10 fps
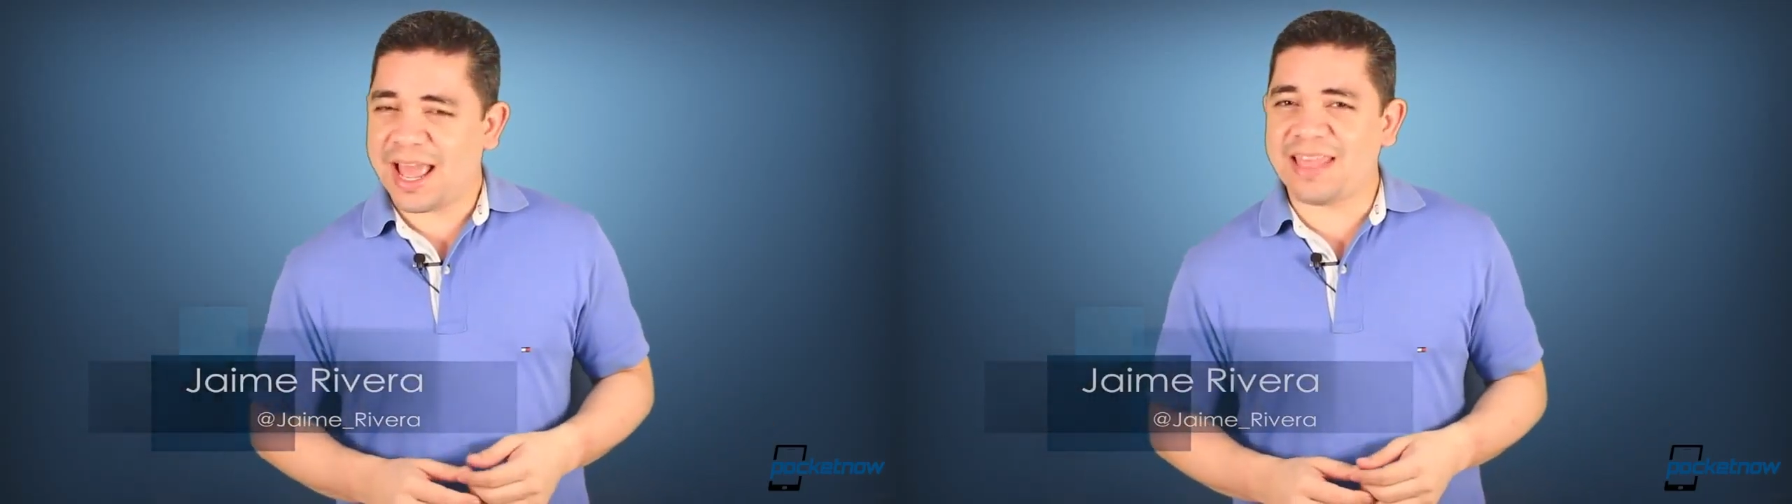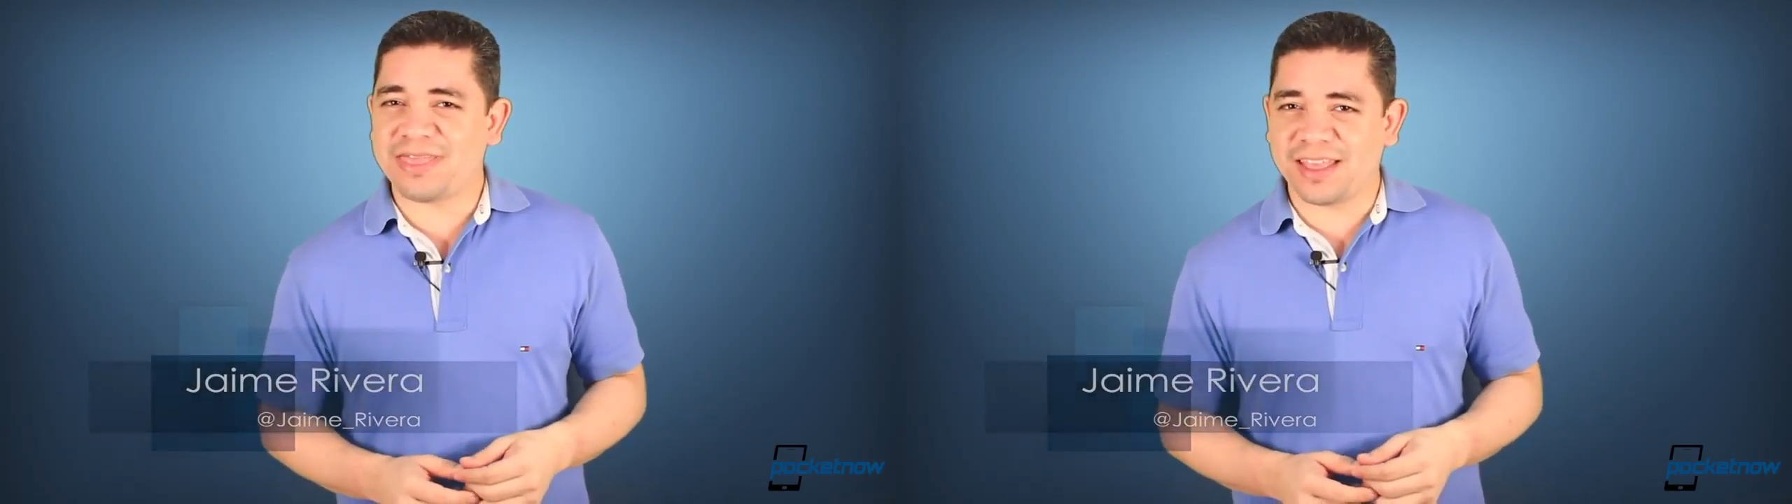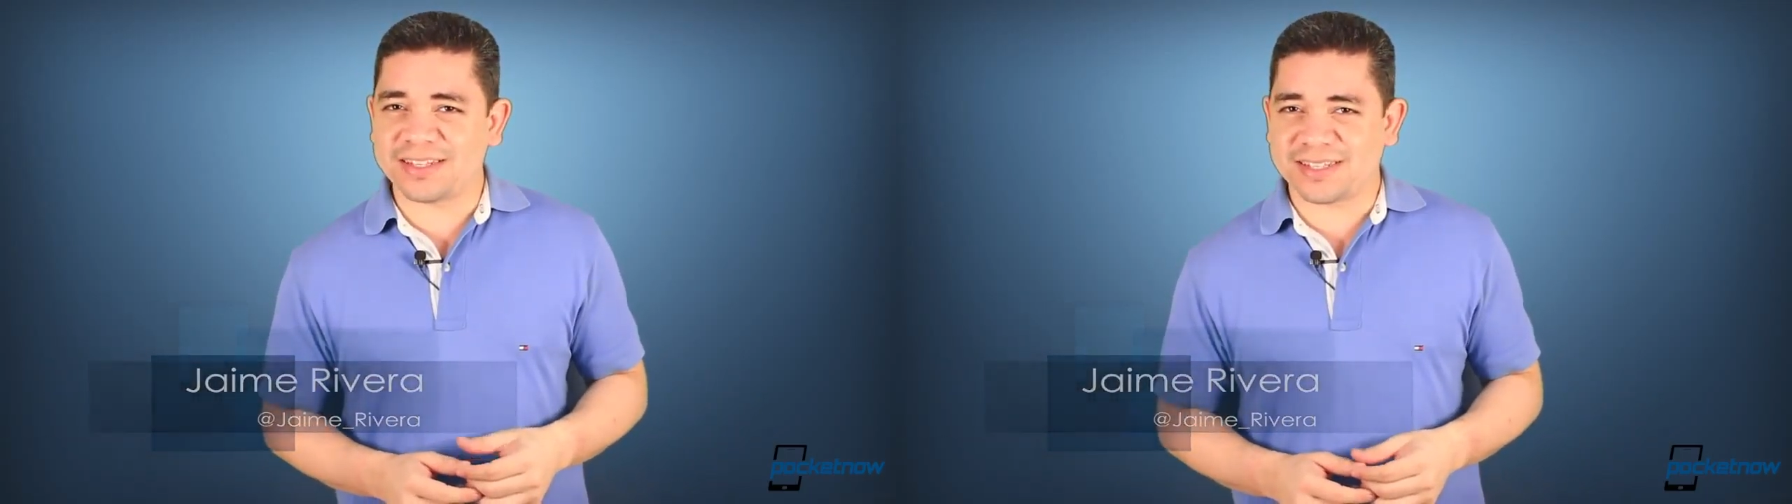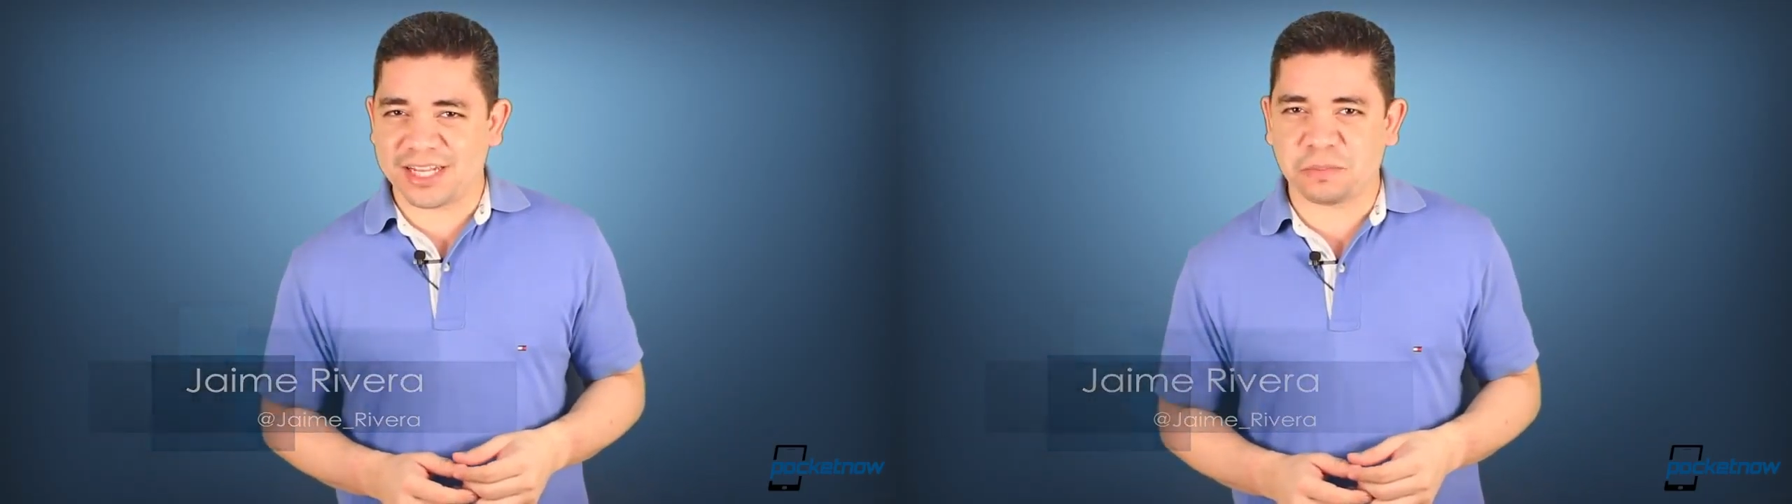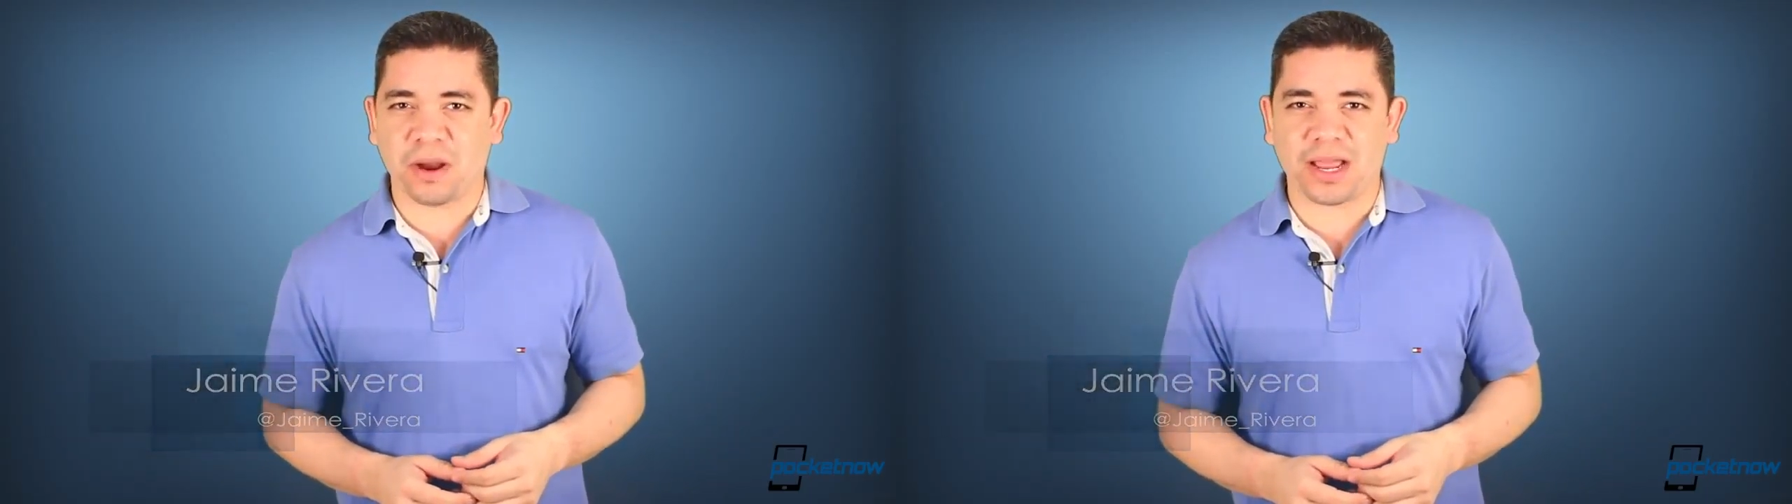and this
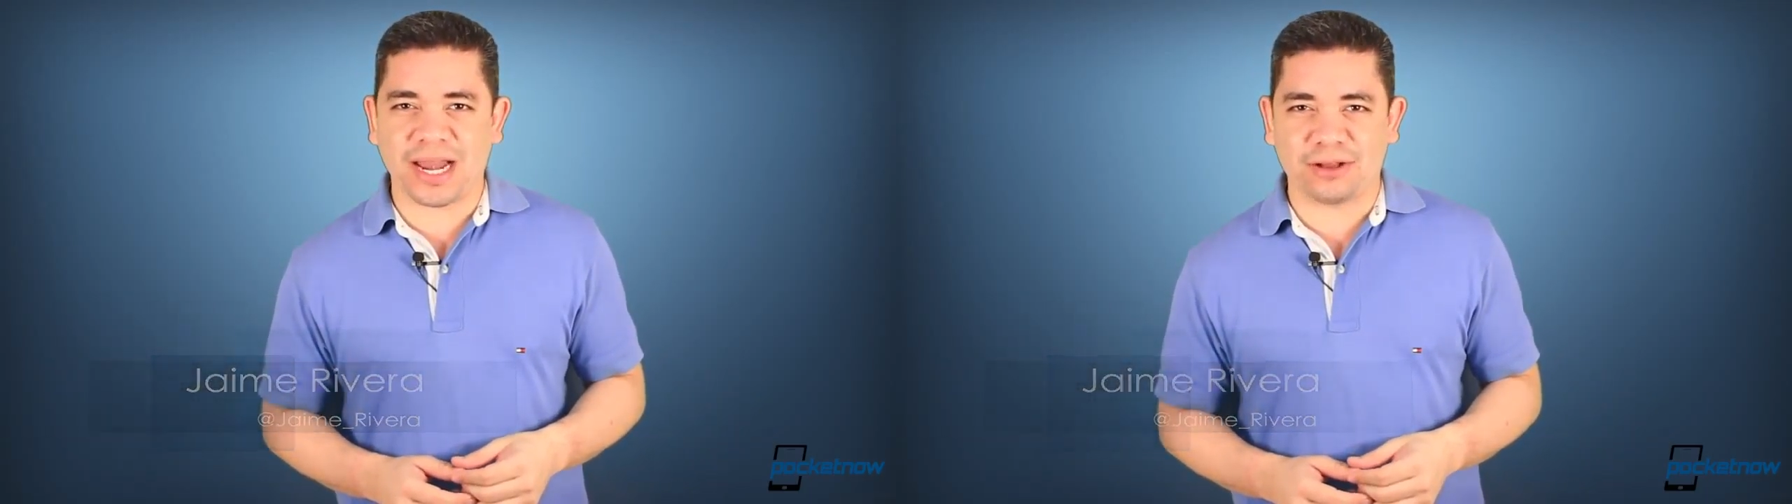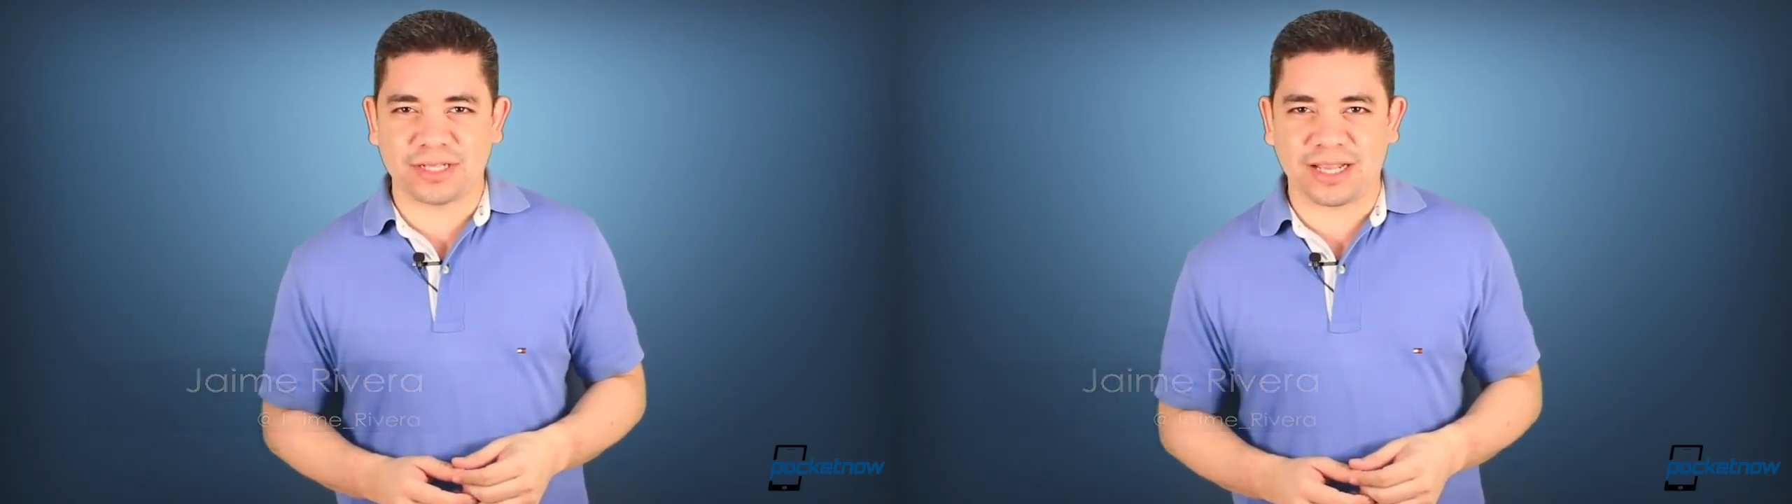is Pocketnow